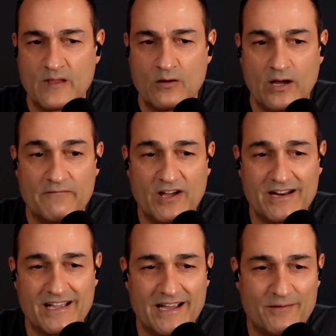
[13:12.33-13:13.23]
I've got a
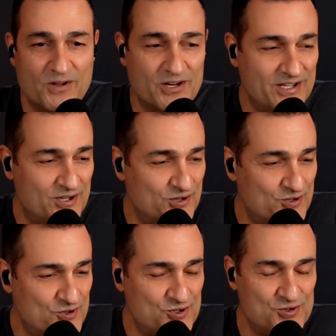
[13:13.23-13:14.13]
guy I'm going to
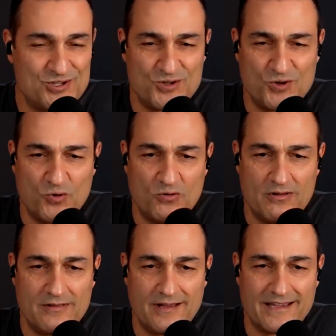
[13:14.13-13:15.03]
introduce you to
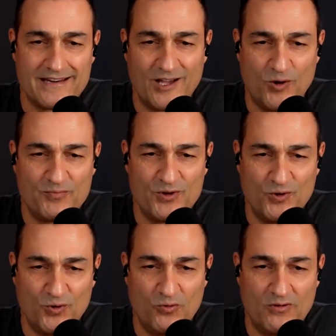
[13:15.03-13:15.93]
that can help
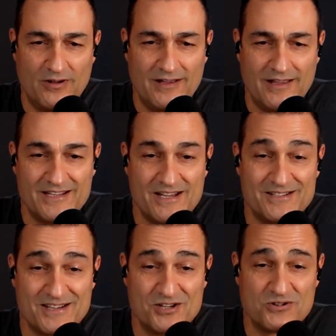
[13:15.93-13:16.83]
you. It's
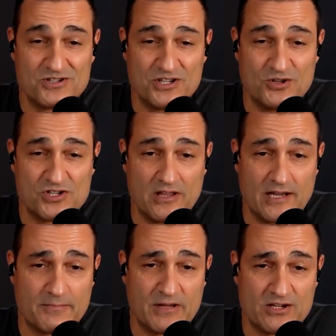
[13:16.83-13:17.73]
interesting you say
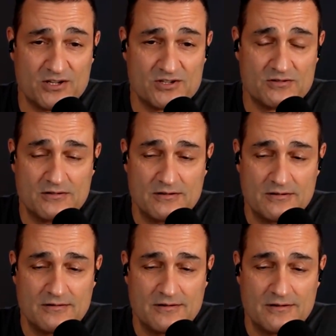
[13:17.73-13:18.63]
that, because
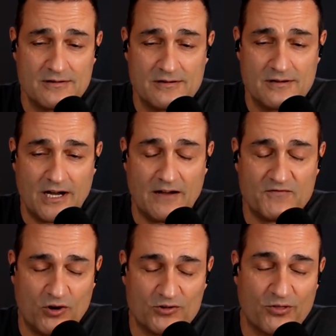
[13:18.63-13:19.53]
I've
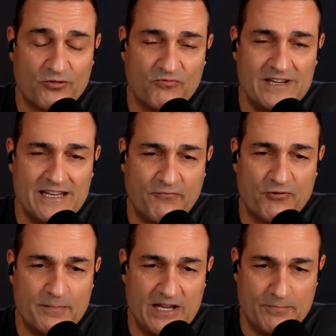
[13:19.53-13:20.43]
talked to 3
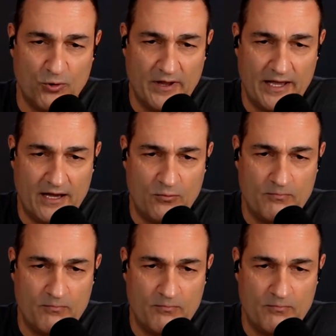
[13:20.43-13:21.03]
different people now,